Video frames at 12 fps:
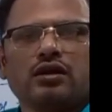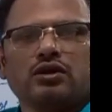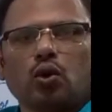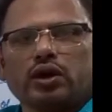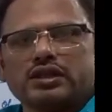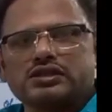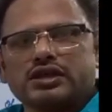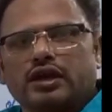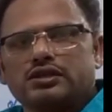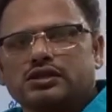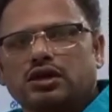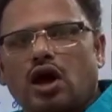Total cell
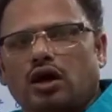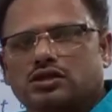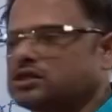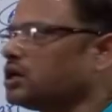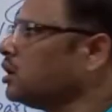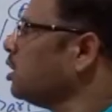is lost.